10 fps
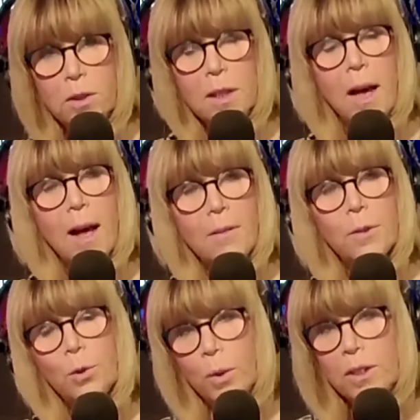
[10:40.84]
ahead of
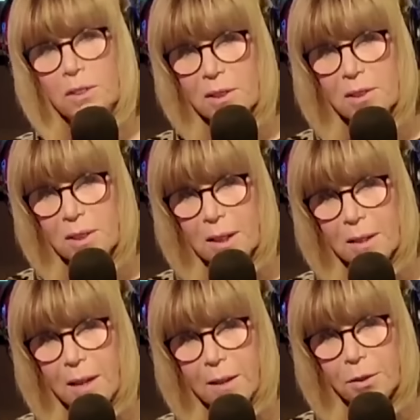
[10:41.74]
the 2016
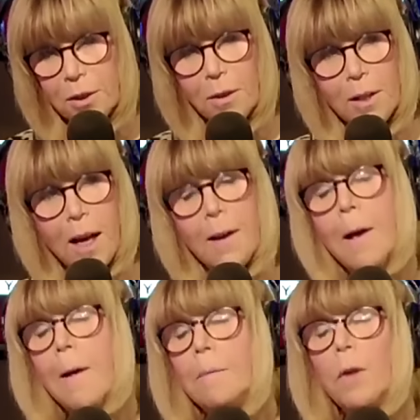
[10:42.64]
election, okay?
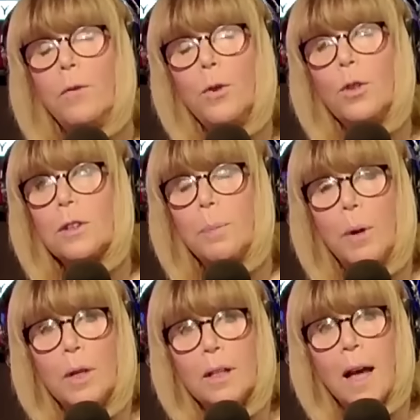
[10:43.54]
If you looked at
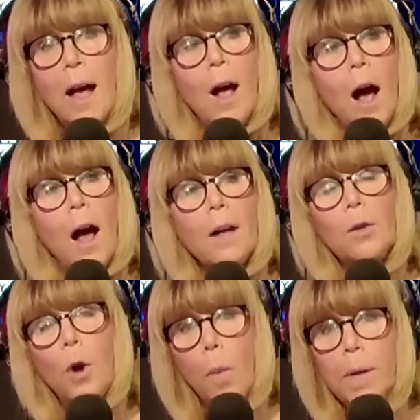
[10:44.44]
polling like that,
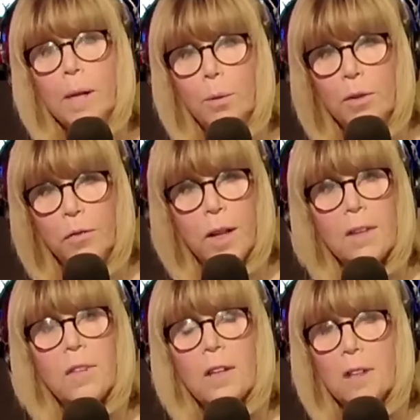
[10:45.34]
nobody would
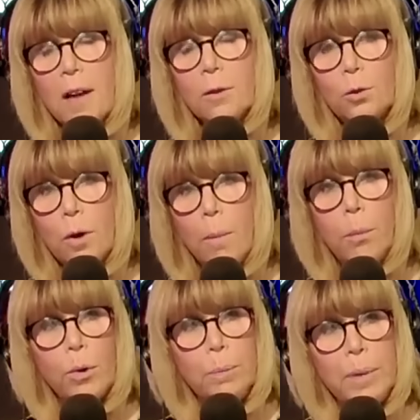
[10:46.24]
think that Donald Trump
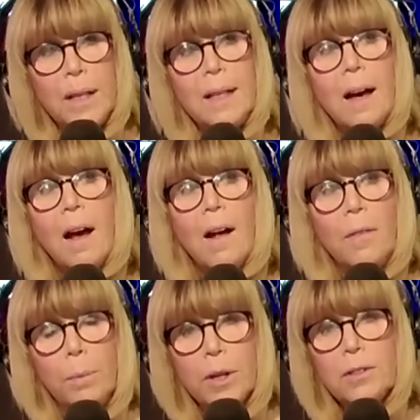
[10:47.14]
would be
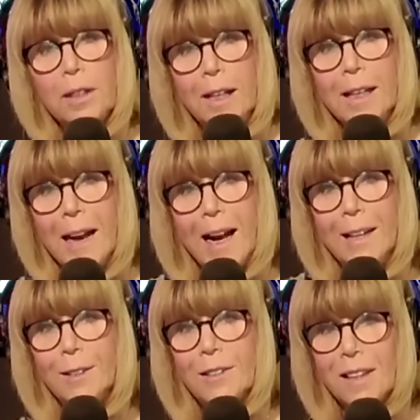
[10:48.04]
the president of the
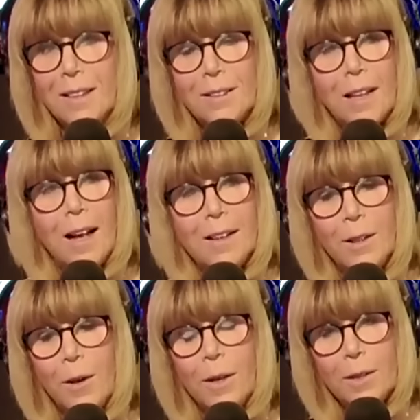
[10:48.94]
United States,
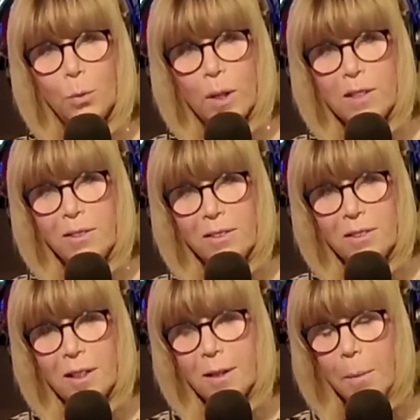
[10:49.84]
in
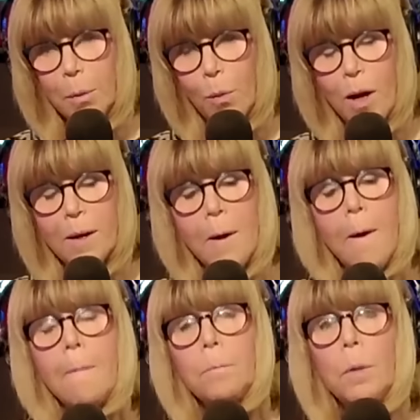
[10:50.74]
2016, number one.
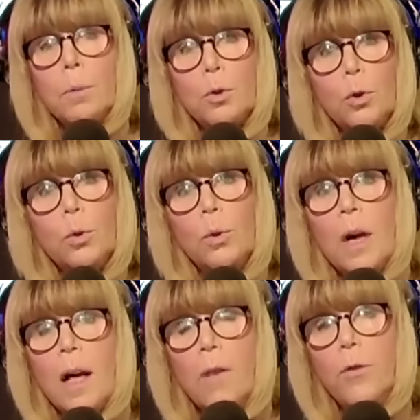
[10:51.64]
Number two,
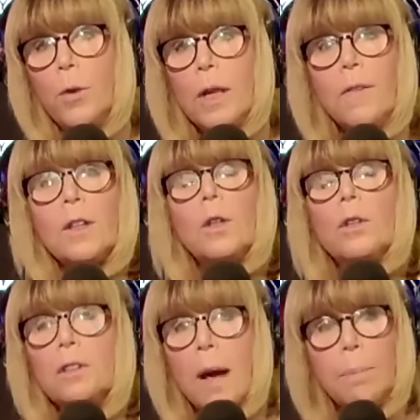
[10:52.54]
if you even
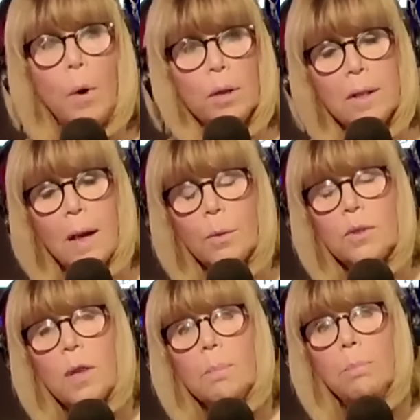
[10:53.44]
looked at polling that
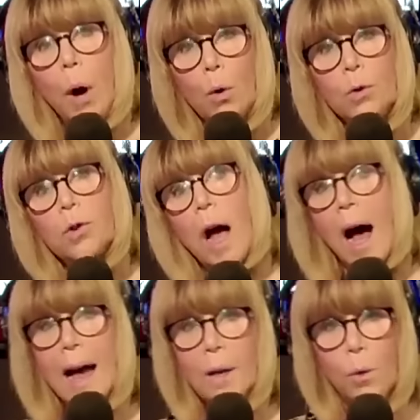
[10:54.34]
was done
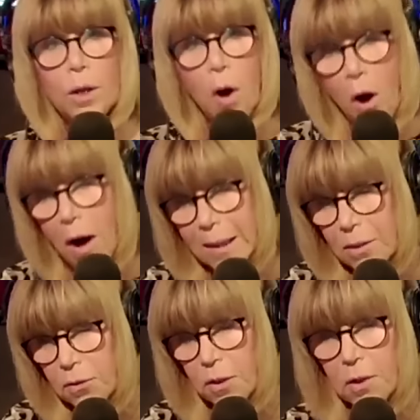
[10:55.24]
post-Iowa
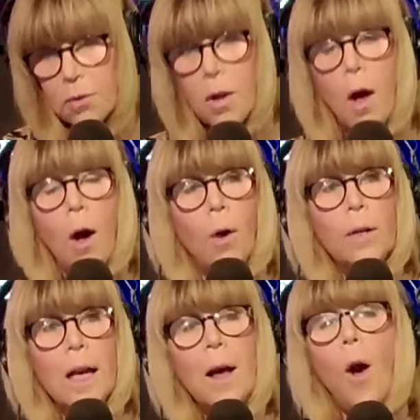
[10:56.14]
caucuses,
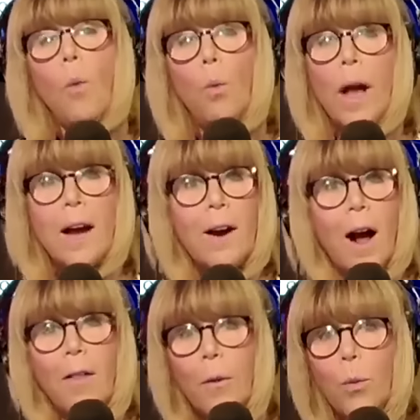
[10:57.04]
okay, where
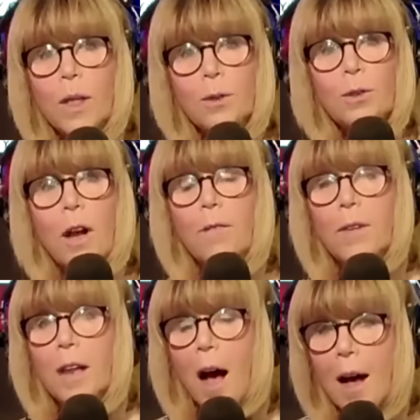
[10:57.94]
the winners of
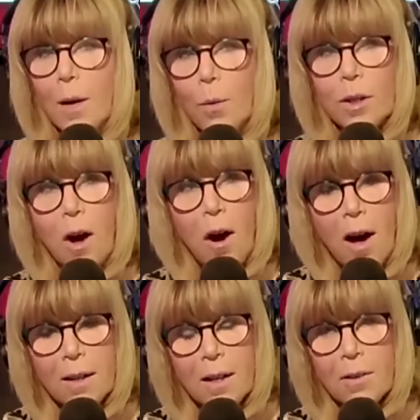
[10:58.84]
the Iowa
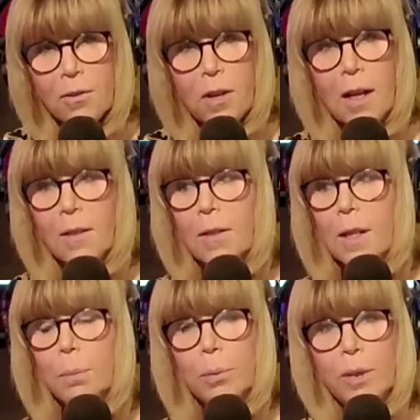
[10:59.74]
caucus in
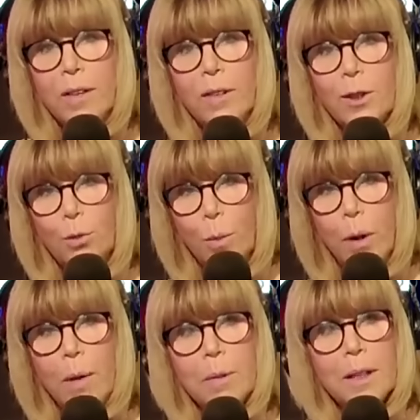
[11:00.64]
the previous
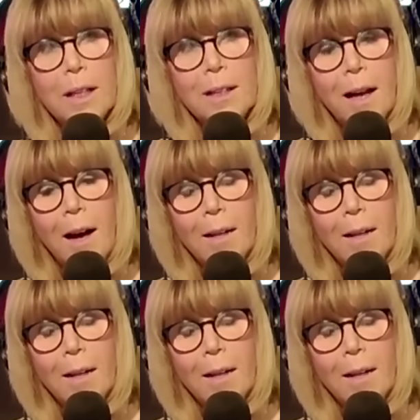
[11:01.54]
Republican,